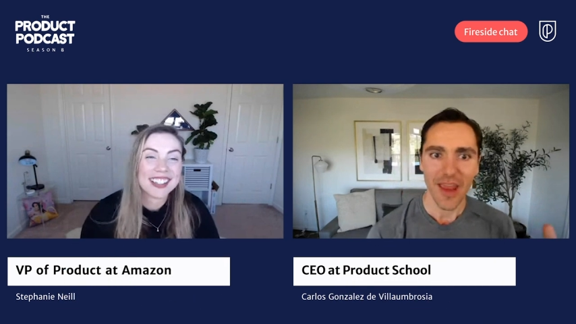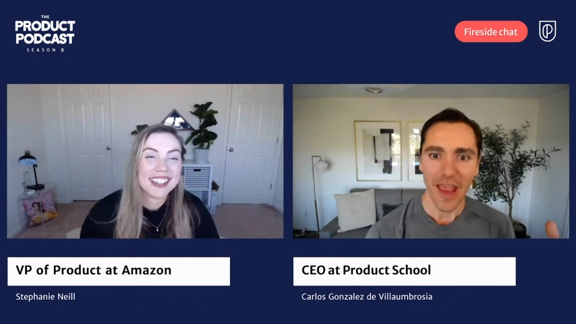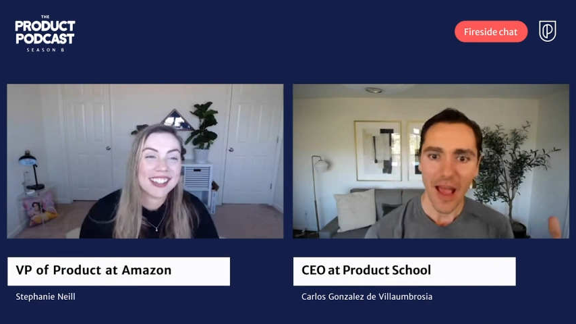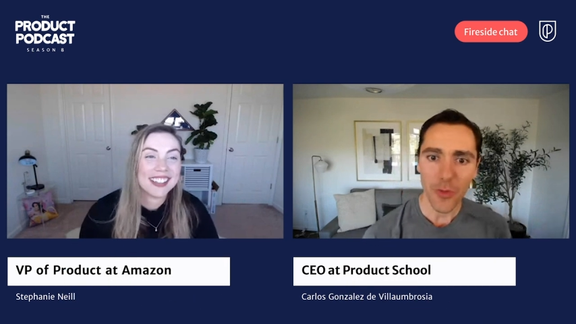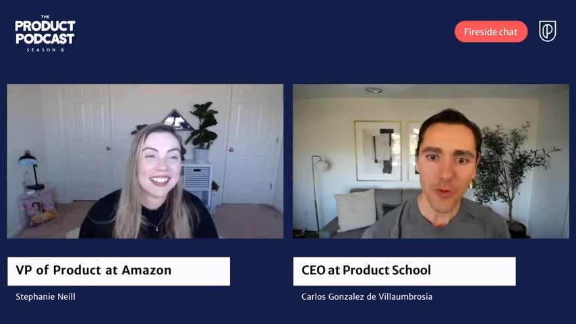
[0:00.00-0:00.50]

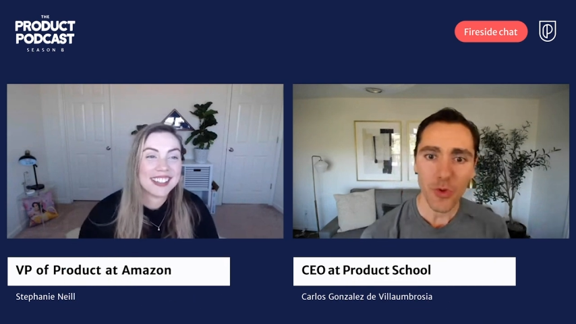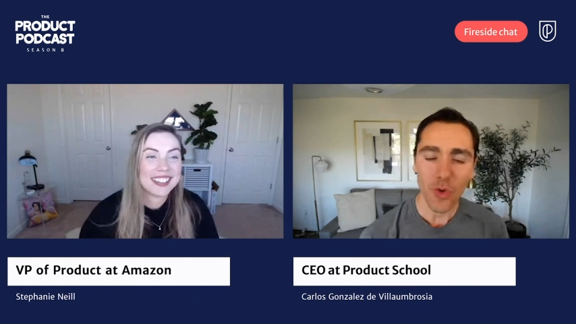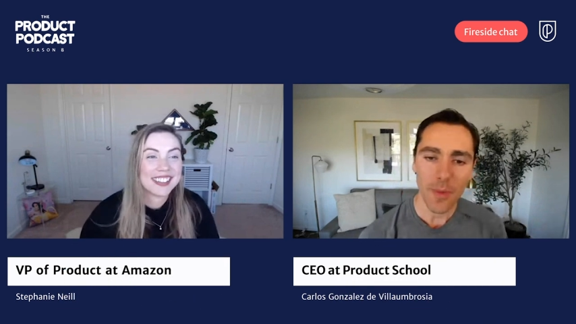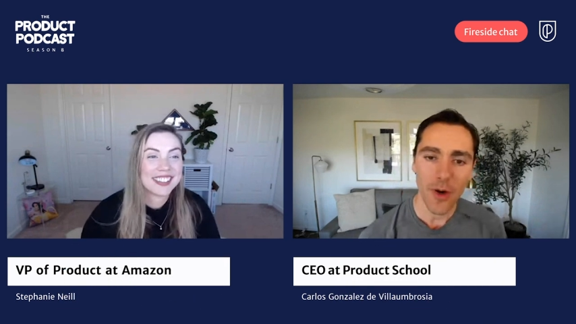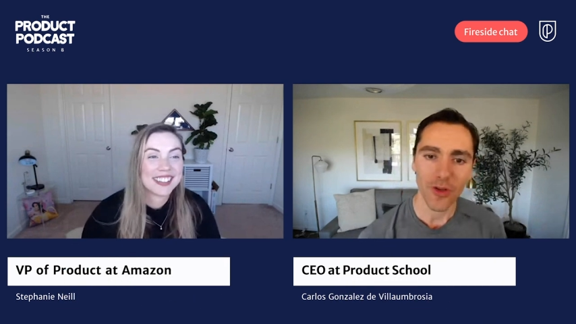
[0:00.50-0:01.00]
Speaker 1: how do you go
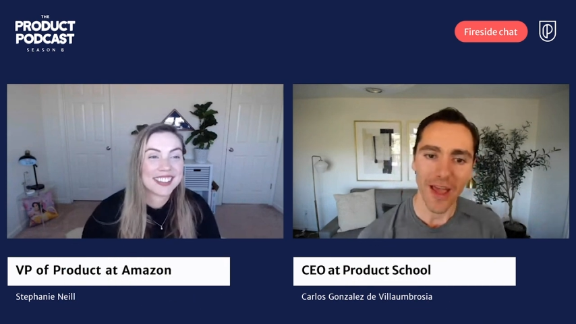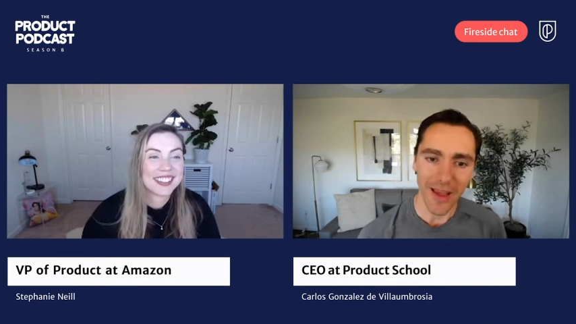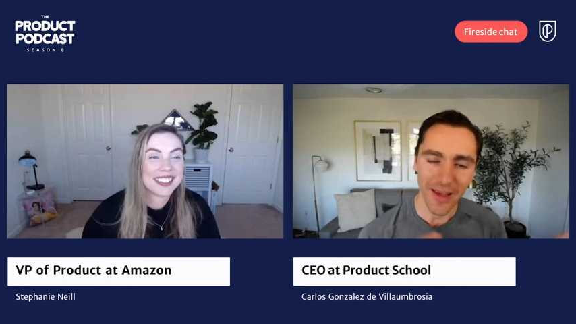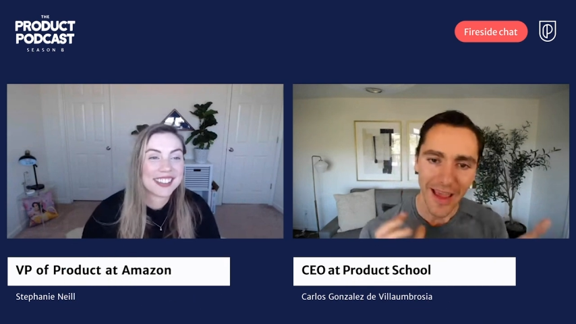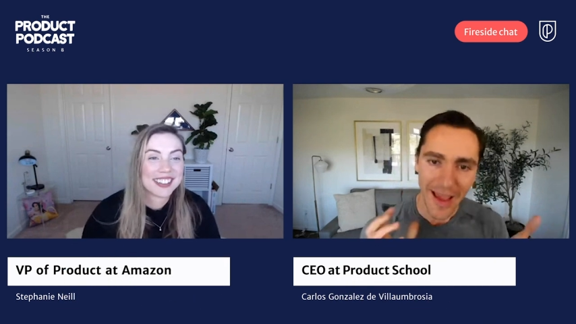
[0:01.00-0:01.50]
about
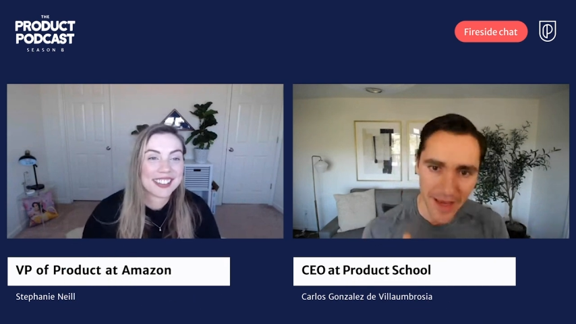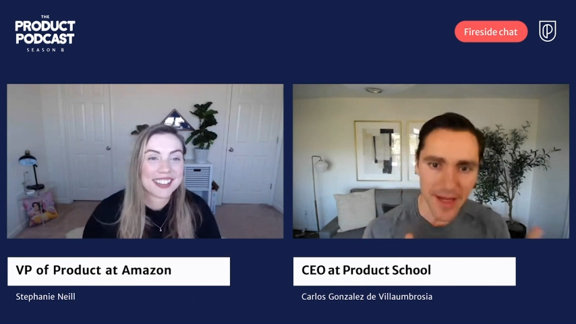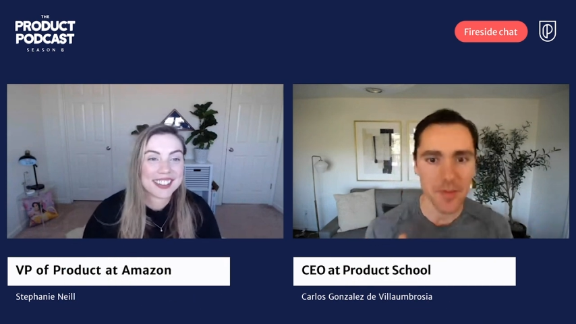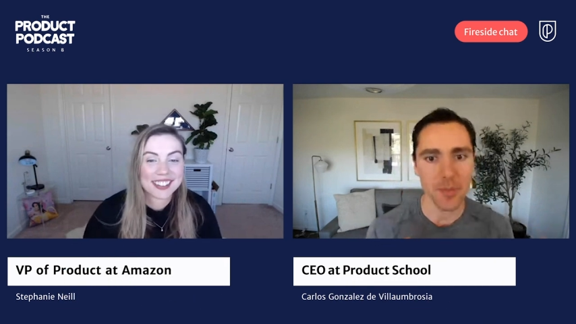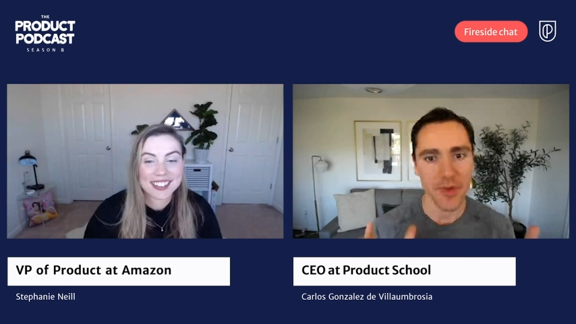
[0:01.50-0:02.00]

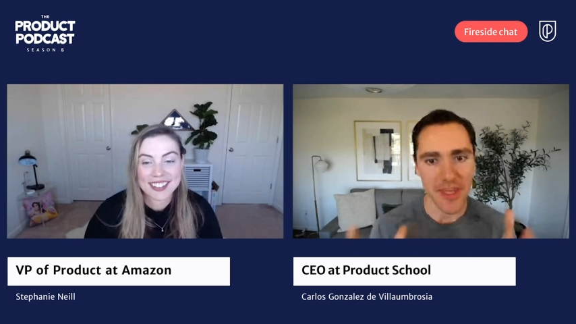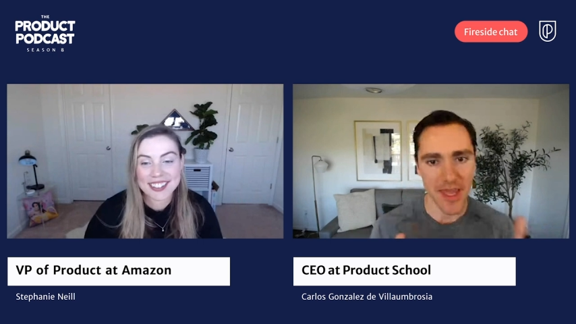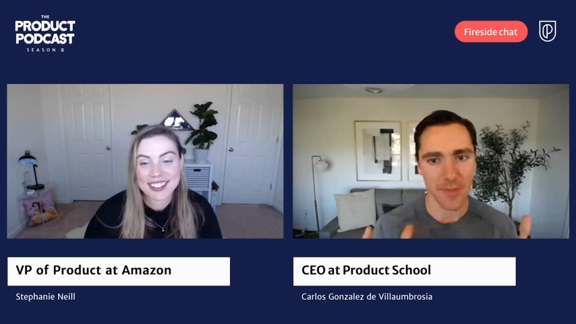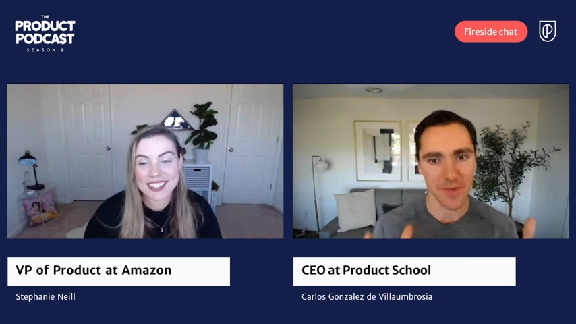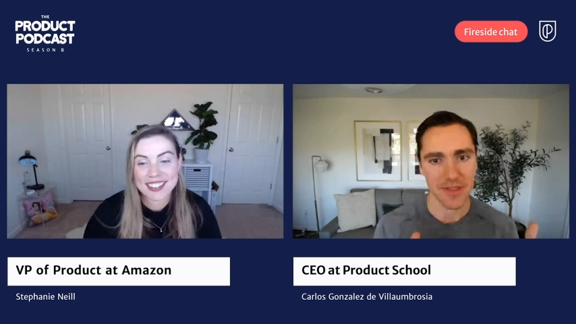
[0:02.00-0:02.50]
hiring P
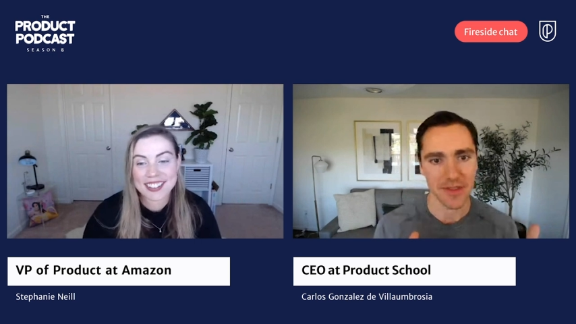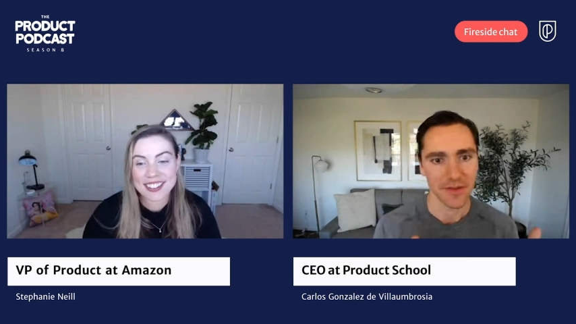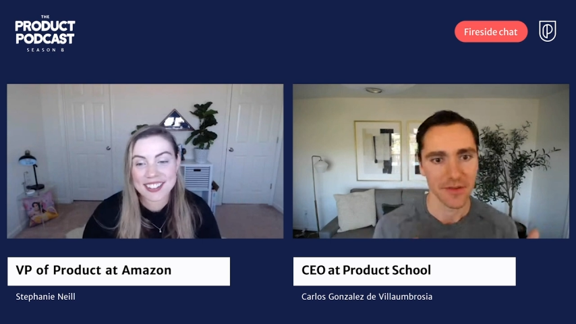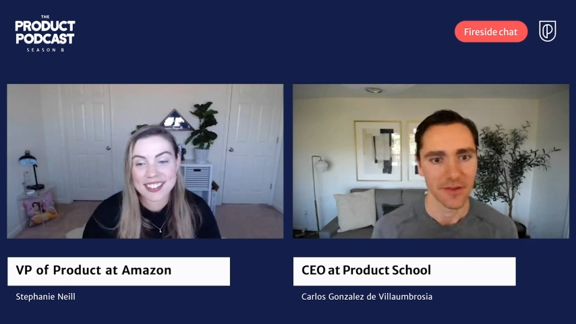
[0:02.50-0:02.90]
Ms?